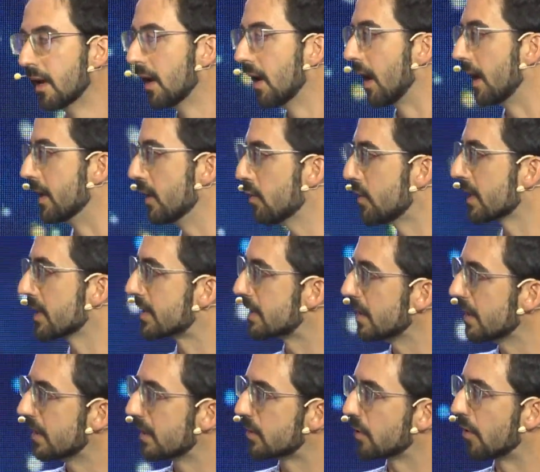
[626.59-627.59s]
And you can
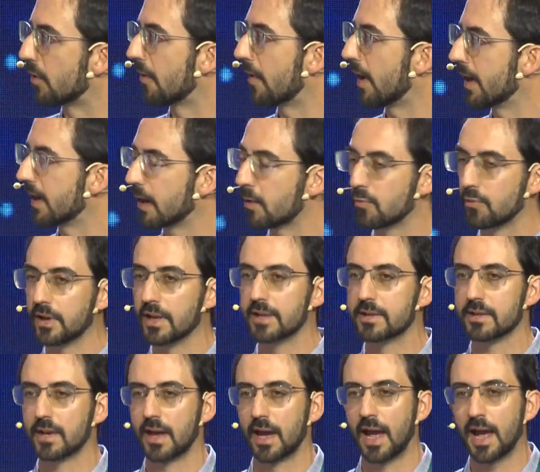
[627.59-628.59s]
see that already
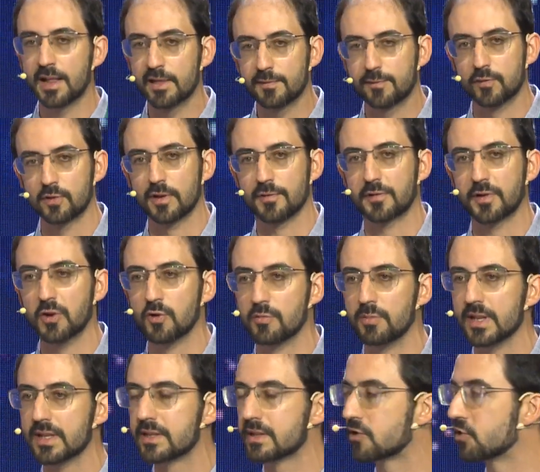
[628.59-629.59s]
with a handful of
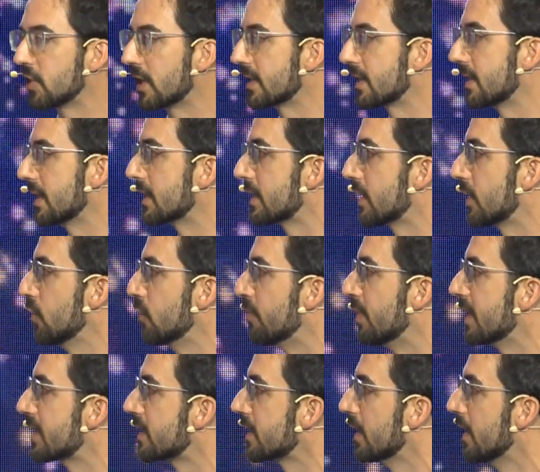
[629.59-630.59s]
qubits, just 6
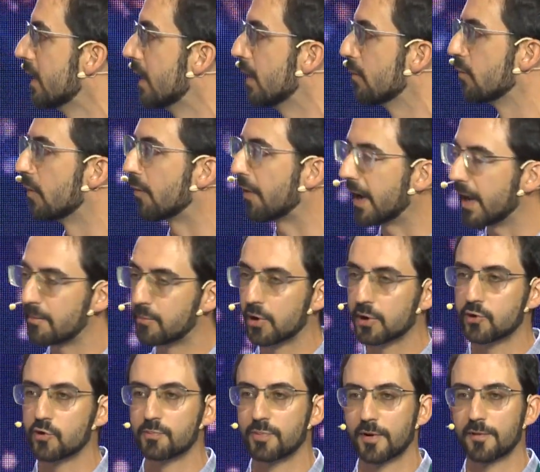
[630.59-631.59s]
qubits, we were able
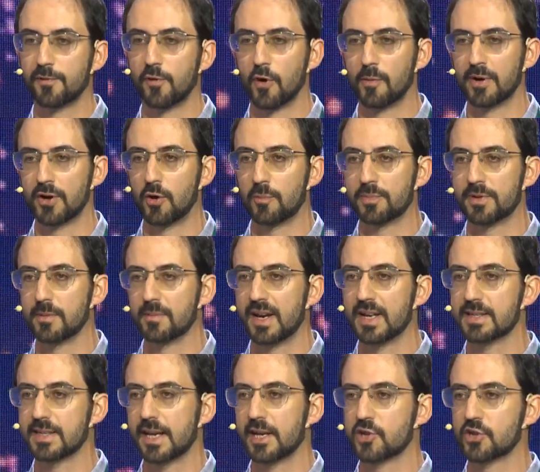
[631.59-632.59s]
to perform an
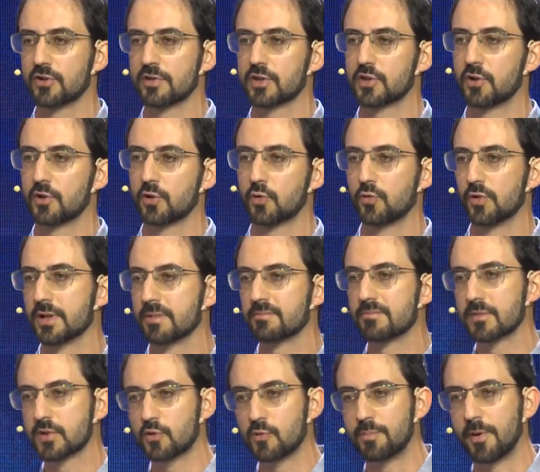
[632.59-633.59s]
optimization onto a
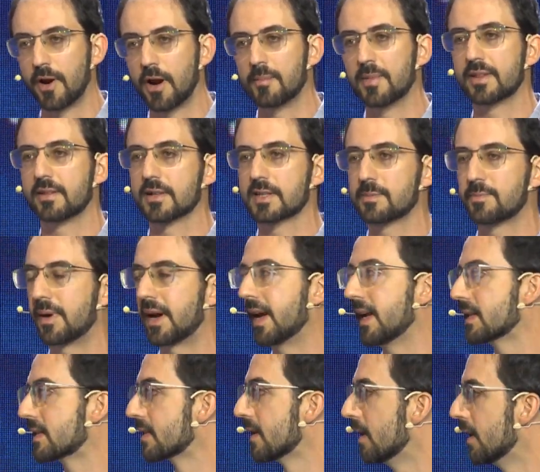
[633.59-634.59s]
2-parameter
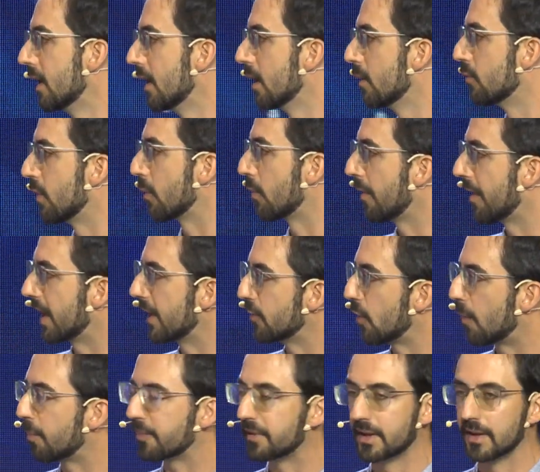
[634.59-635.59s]
space where we are
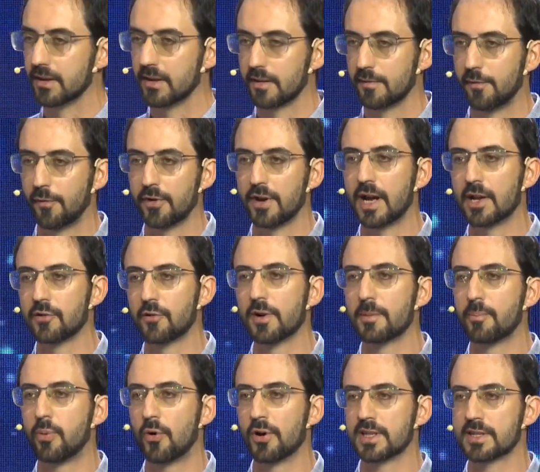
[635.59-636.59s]
adopting
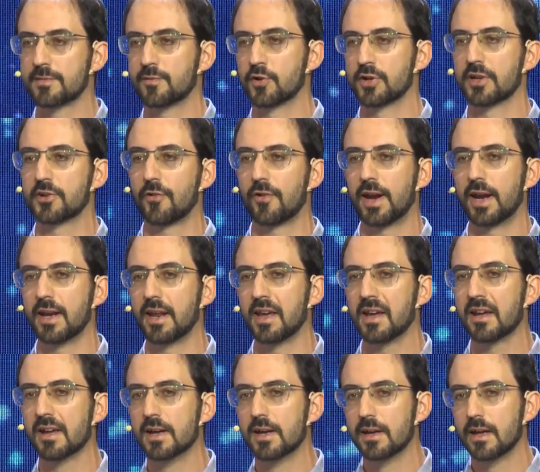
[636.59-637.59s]
300 points for the
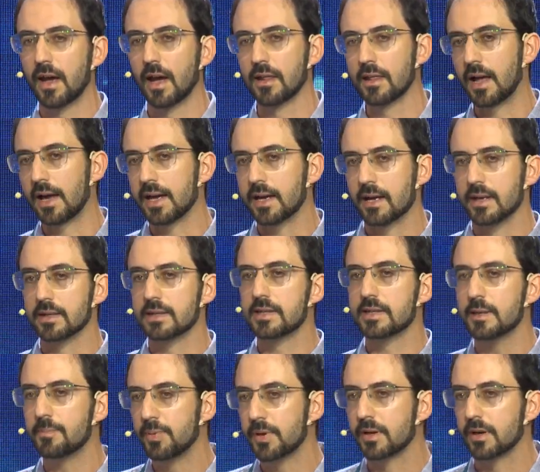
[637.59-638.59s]
training, and like in
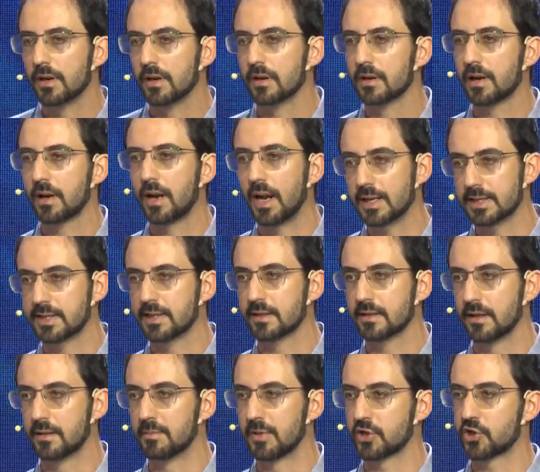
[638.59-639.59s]
typical
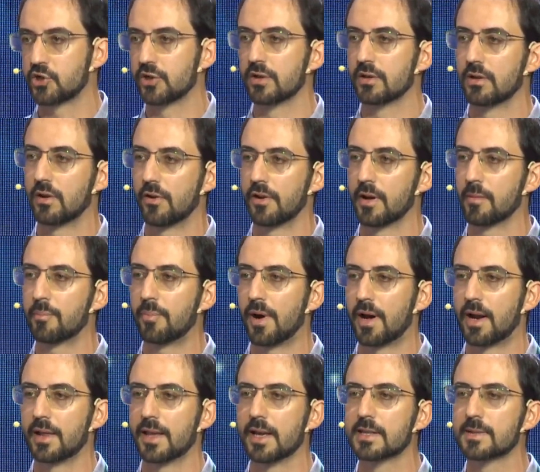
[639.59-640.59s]
classical machine learning
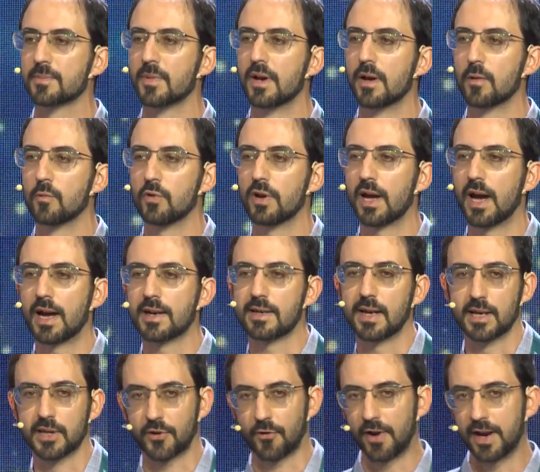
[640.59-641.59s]
paradigms, we had
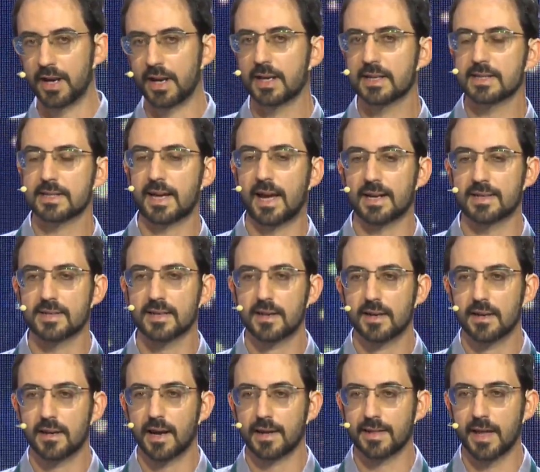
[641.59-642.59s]
a training set,
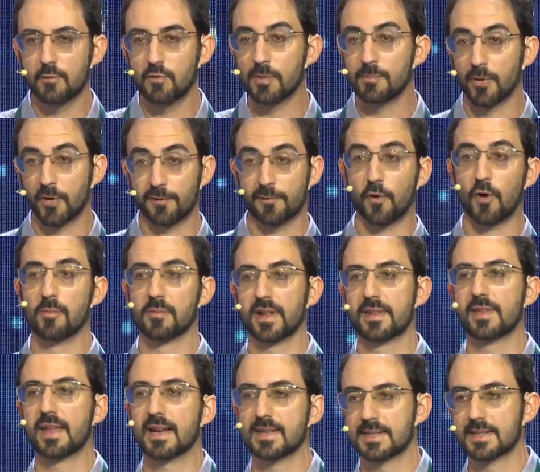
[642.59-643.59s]
and then we performed a
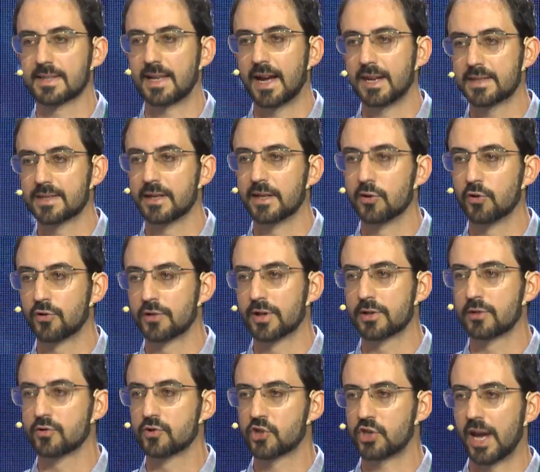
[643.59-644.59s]
test set in order
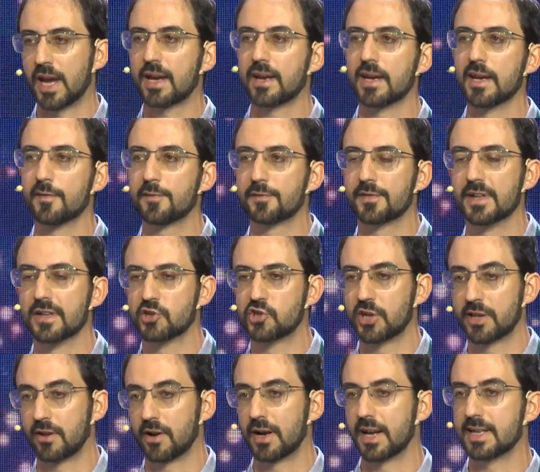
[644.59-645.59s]
to check if the
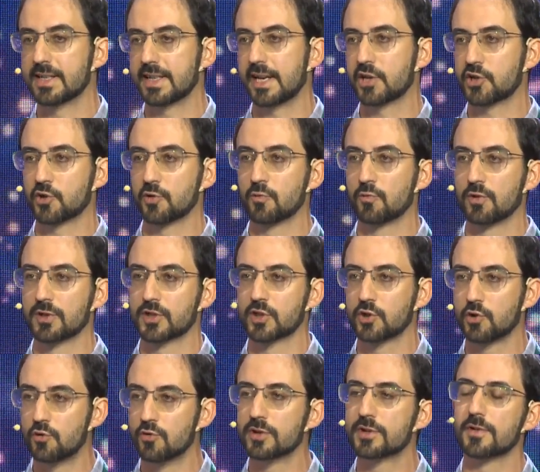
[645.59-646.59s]
generalization was
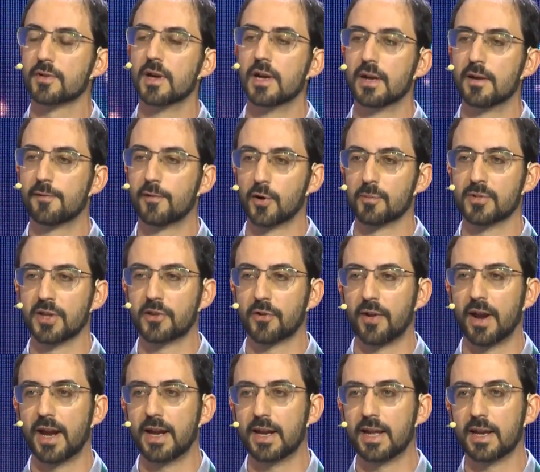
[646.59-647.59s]
good from the
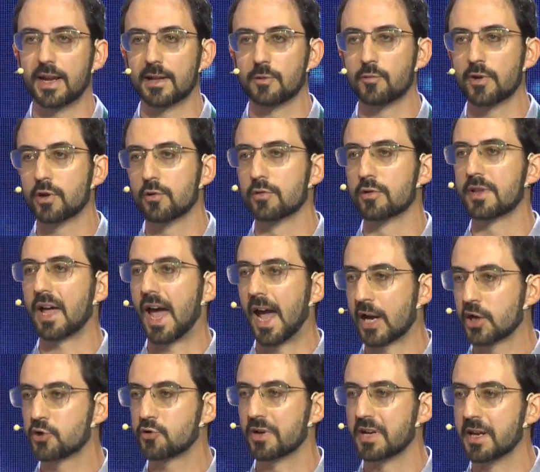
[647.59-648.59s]
training, and we could
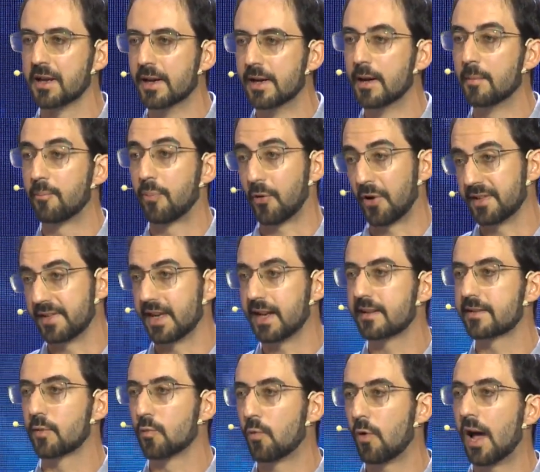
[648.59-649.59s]
actually
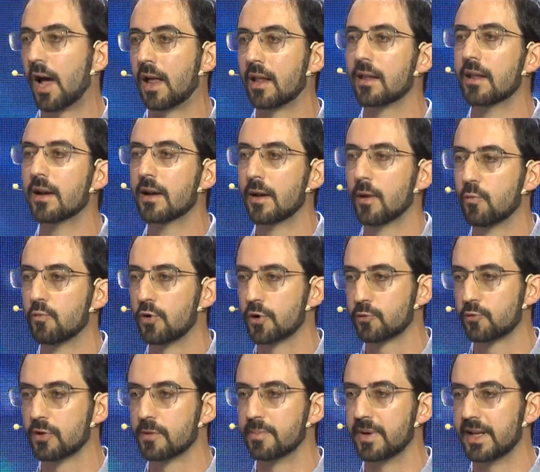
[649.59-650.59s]
predict well
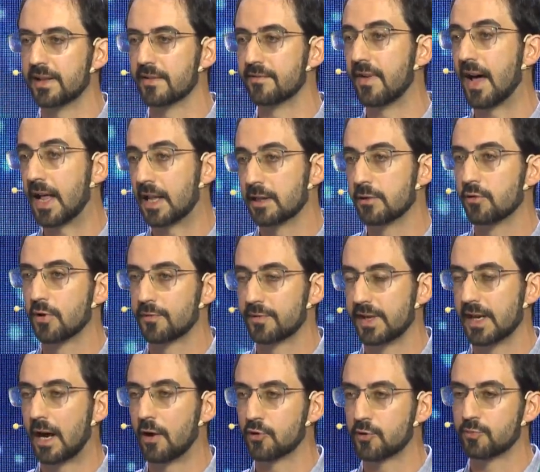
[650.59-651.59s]
what will be the value of
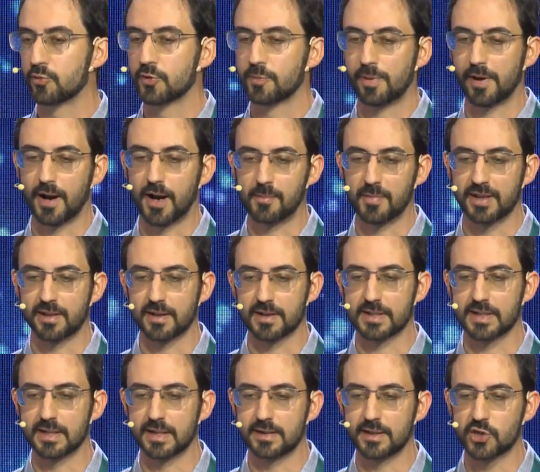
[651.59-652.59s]
the output
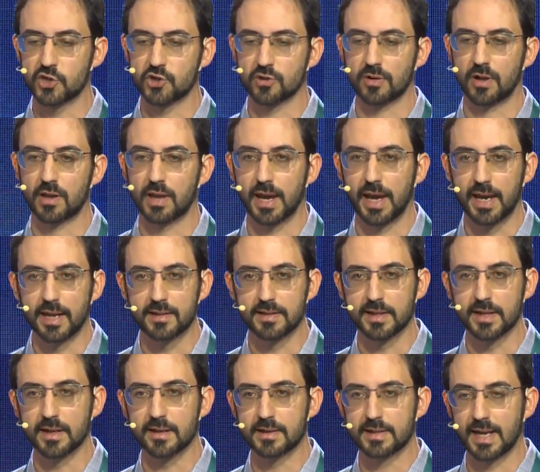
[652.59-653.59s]
parameters in additional
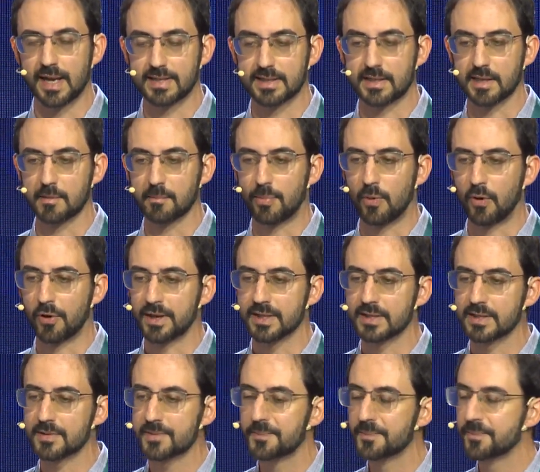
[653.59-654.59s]
80 testing points.